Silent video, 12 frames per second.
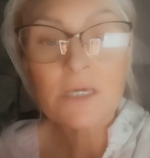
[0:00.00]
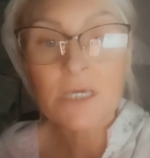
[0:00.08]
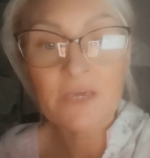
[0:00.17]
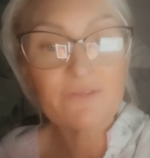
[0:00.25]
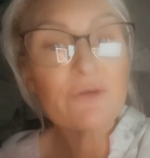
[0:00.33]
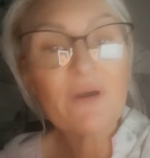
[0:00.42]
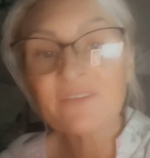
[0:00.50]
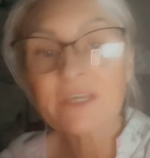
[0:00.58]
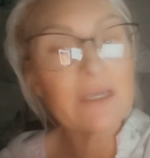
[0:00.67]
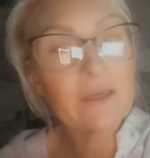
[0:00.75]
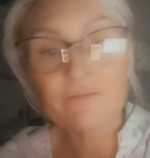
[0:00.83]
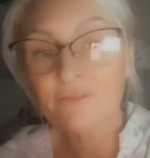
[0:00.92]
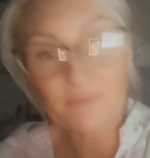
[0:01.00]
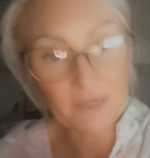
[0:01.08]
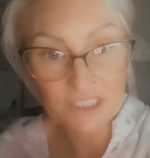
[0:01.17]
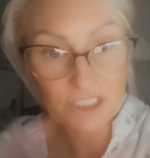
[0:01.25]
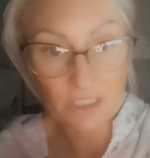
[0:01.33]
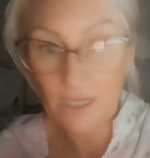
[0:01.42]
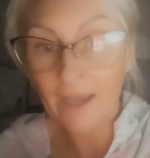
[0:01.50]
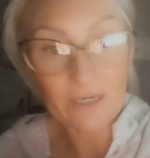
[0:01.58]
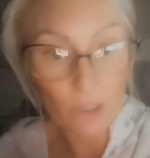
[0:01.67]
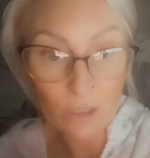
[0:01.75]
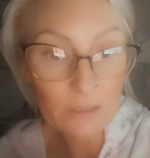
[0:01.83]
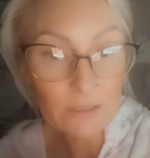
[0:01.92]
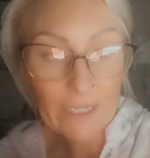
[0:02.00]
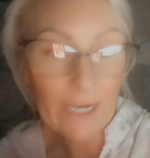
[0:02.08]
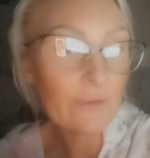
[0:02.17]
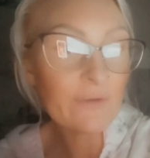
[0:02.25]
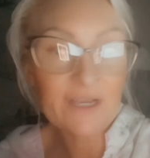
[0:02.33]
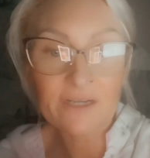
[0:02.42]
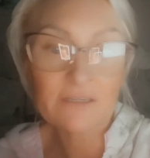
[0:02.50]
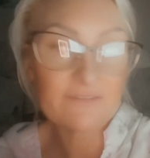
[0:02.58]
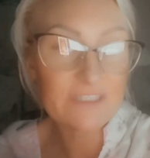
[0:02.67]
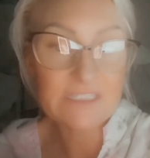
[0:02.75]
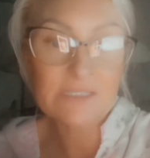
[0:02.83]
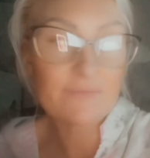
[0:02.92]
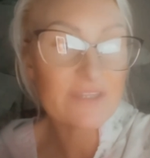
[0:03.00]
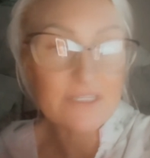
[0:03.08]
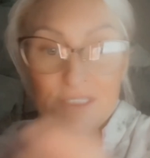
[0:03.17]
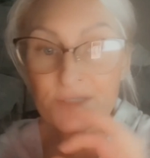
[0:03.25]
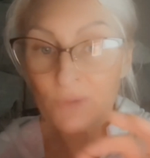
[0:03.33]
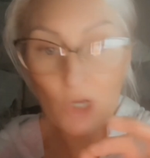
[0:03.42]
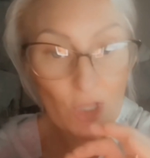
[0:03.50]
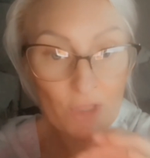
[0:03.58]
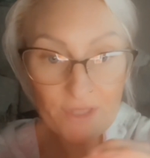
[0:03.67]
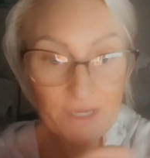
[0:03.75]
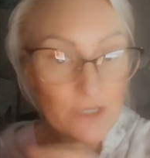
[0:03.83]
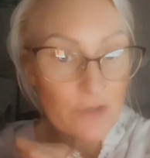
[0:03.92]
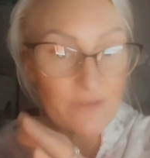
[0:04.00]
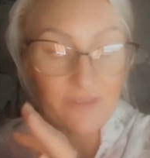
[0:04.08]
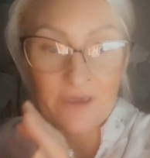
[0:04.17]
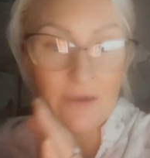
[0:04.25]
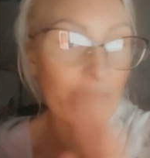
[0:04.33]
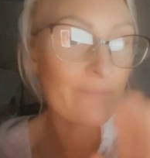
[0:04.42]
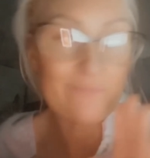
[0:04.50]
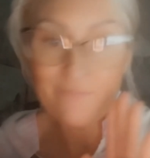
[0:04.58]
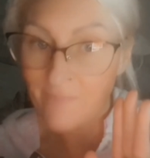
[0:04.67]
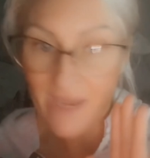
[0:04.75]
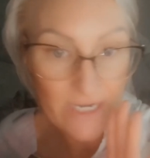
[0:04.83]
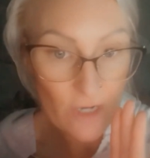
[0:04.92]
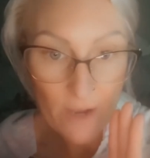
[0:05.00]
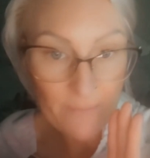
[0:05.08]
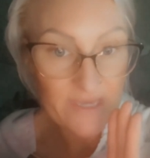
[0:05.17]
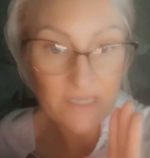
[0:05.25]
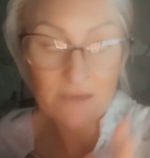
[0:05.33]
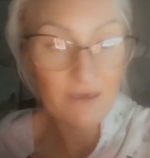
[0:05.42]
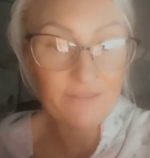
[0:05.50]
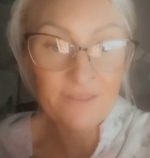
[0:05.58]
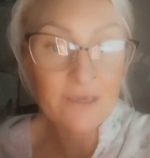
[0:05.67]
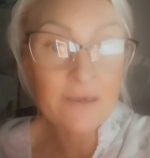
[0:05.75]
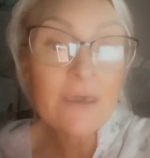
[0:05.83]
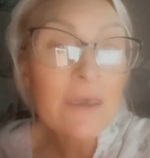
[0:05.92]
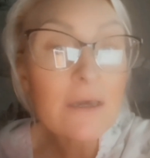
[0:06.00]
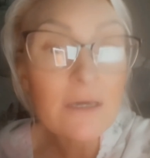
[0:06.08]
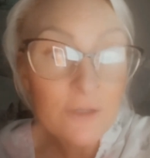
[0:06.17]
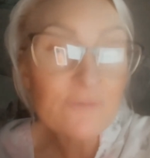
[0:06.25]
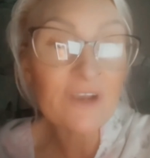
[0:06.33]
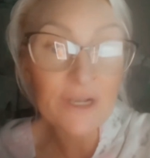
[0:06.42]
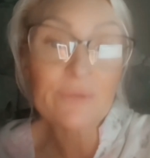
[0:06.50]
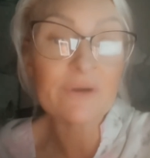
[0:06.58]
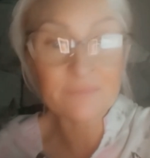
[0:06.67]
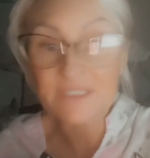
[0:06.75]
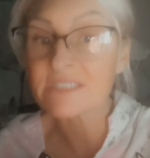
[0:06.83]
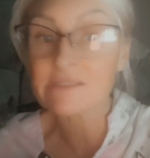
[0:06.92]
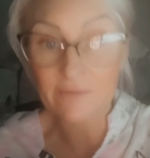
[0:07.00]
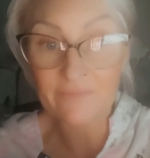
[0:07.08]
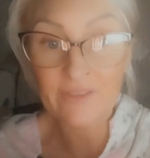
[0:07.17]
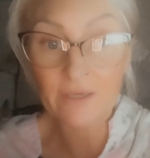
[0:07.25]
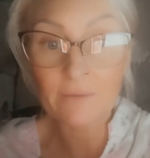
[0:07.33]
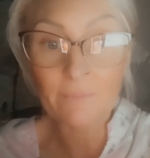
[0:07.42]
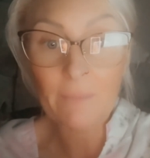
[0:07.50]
If you have any information at all, I don't care if it's something small that you think may not be nothing. It could very well be something.